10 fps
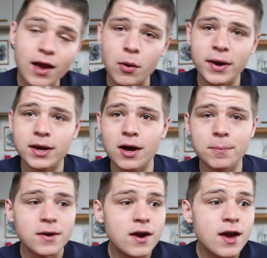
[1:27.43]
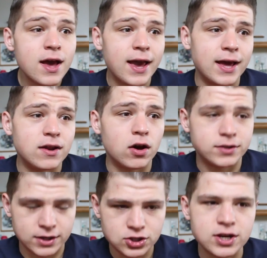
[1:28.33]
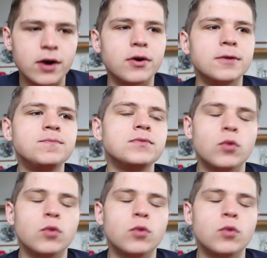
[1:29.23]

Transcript: I wake up and I'll take a shower.